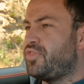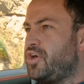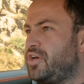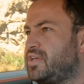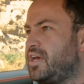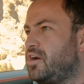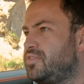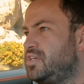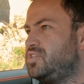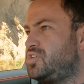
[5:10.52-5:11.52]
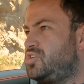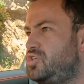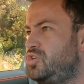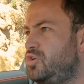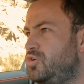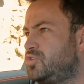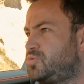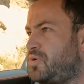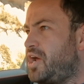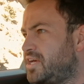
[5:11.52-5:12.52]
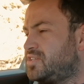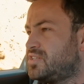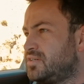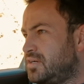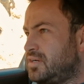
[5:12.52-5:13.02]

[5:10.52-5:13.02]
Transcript: third, get on these huge brakes.